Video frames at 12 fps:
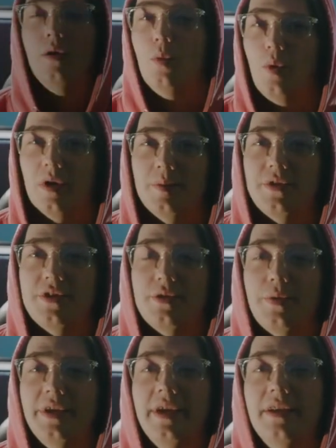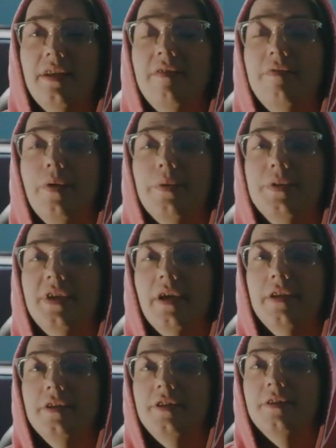Welcome to the 28-day photo
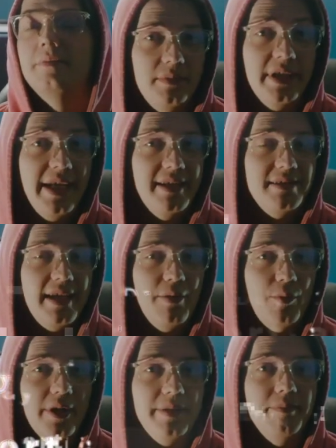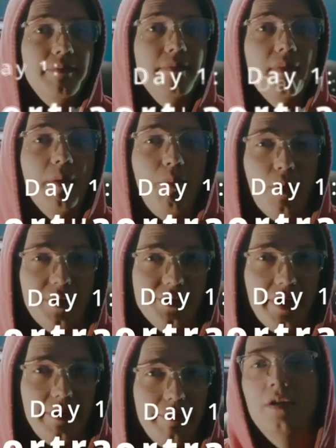challenge. Today is day one,
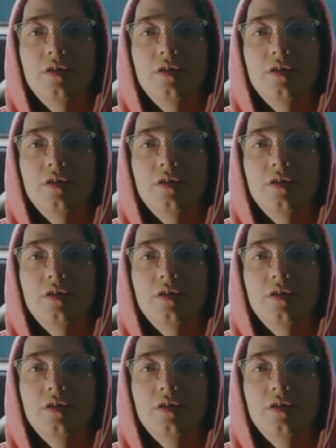portrait.